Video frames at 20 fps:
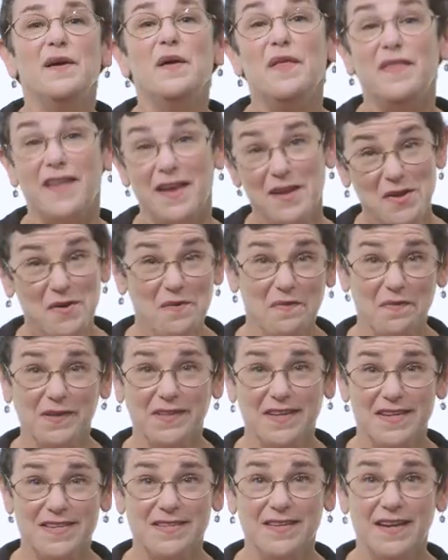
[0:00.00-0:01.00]
Thank you for
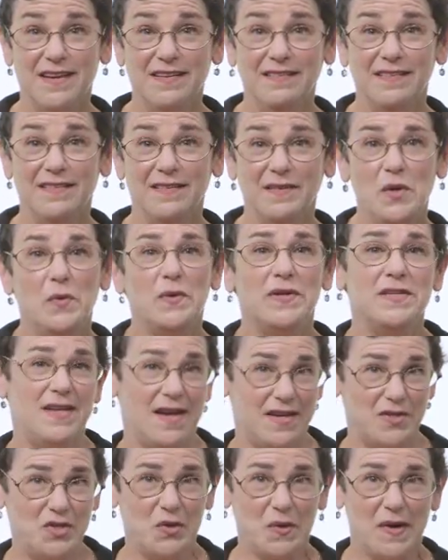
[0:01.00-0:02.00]
listening. You can
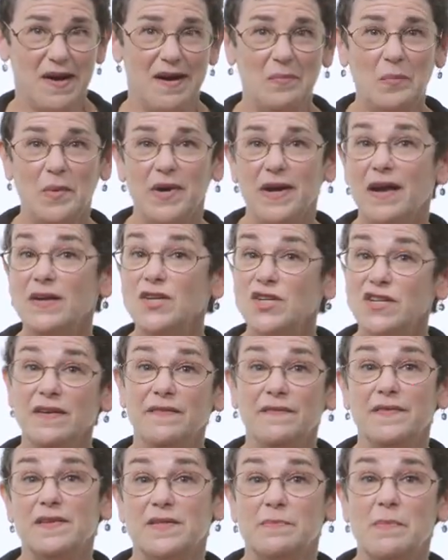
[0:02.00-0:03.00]
test your comprehension
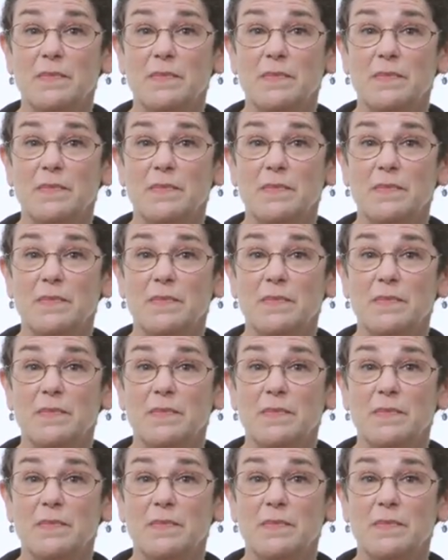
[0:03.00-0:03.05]
of this